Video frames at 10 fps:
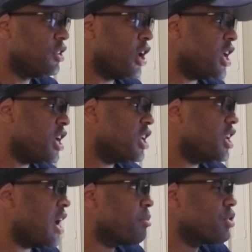The
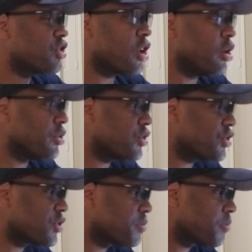Indianapolis
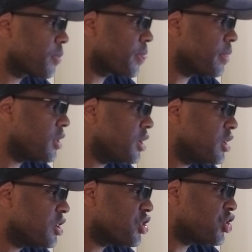Colts.
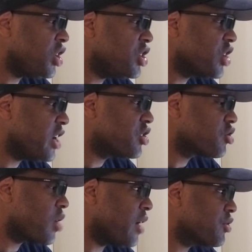C.J.
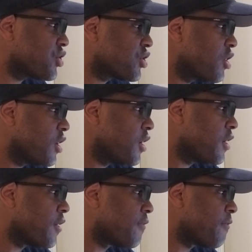Stroud's
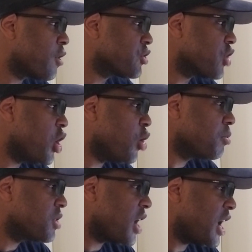first
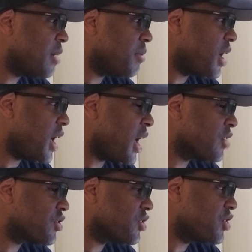home game
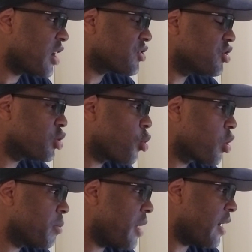as a Texans
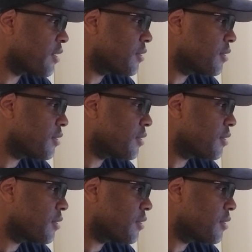quarterback.